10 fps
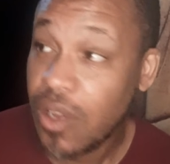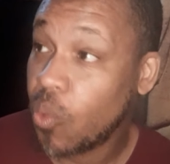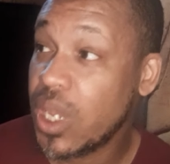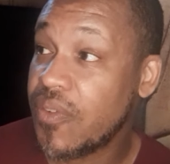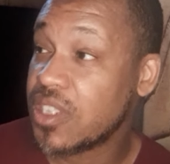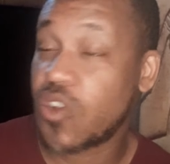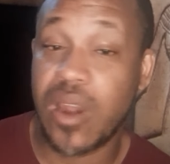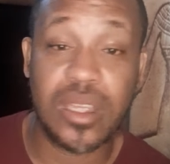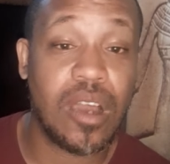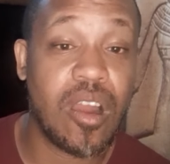We even
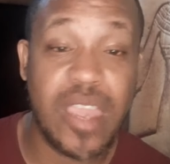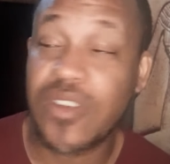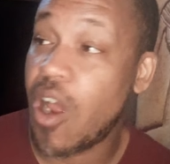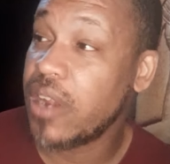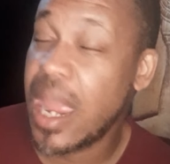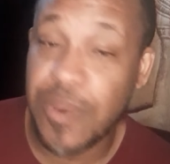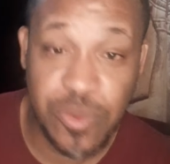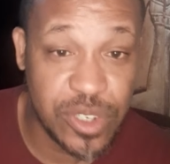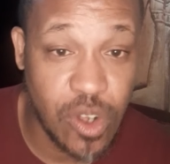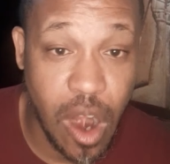started, uh, even our neighbors
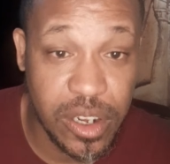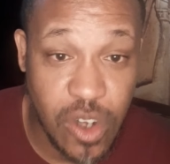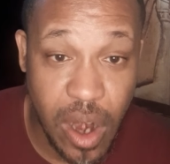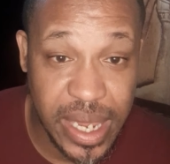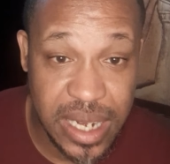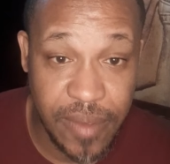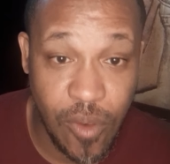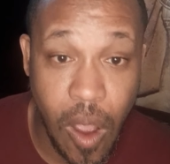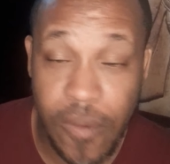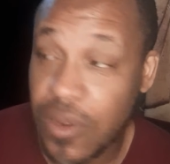will start started getting
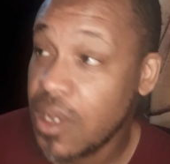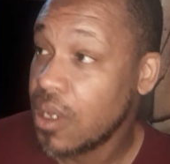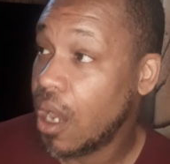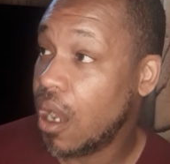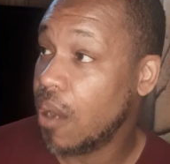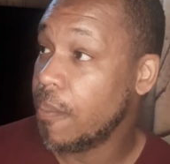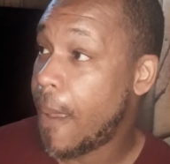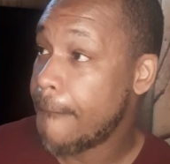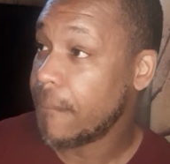involved, um,